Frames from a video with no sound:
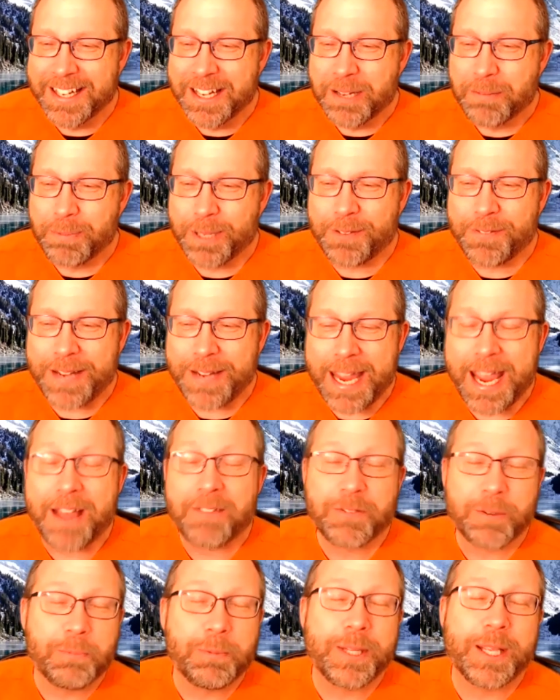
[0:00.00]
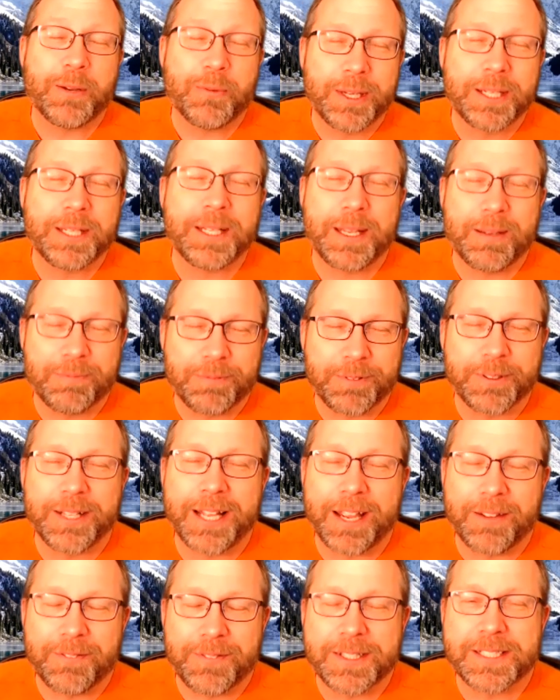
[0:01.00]
But if I have to play one game for
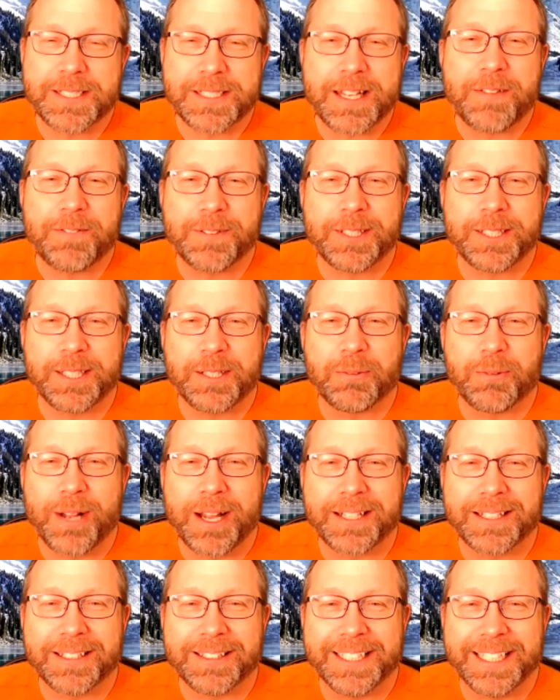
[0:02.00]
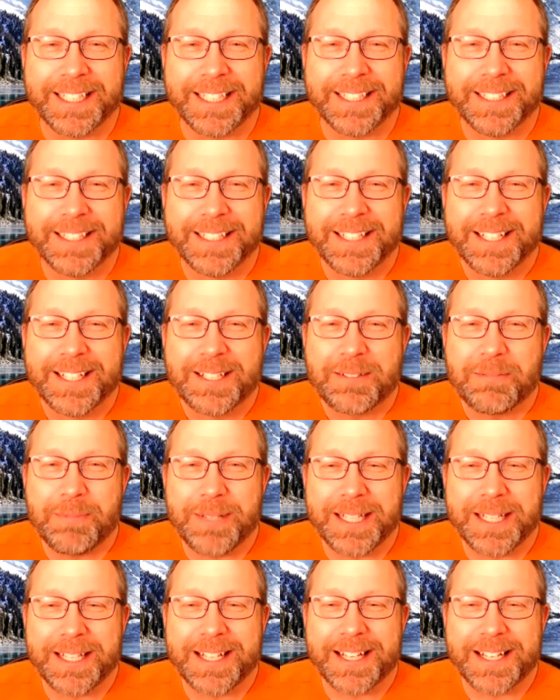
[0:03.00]
life, it's definitely Rocket League
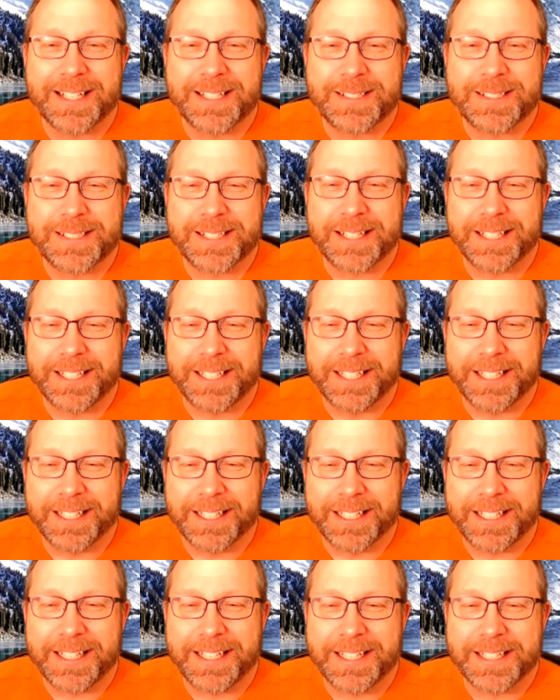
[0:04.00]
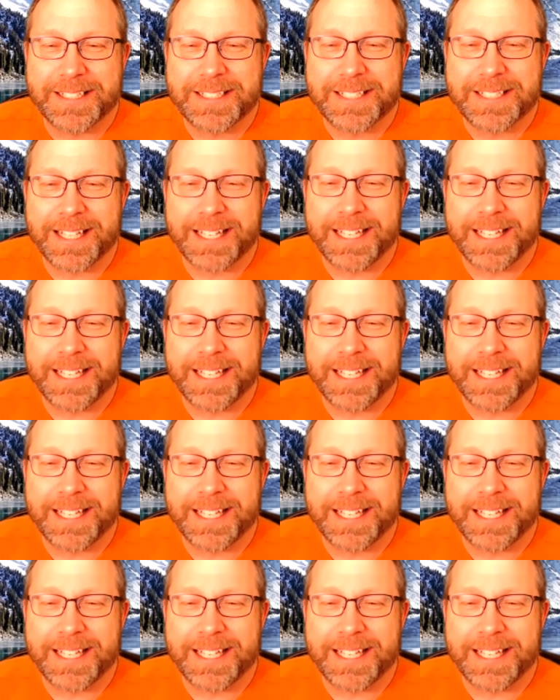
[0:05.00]
because it's